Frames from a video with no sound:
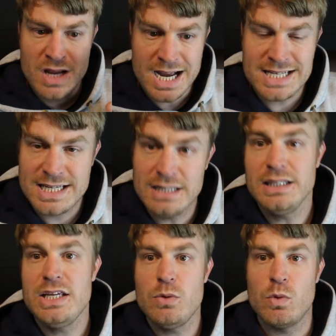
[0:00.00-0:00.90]

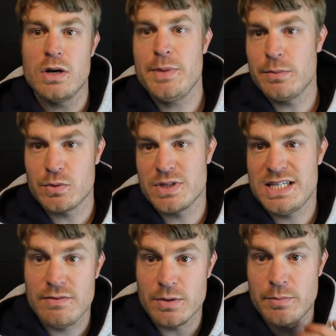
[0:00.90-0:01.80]
Ideally, you want to be able to
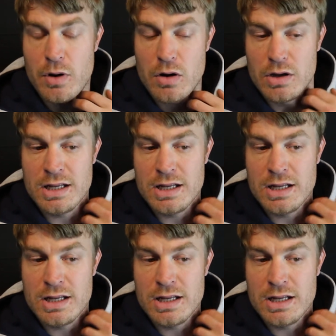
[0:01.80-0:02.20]
receive the ball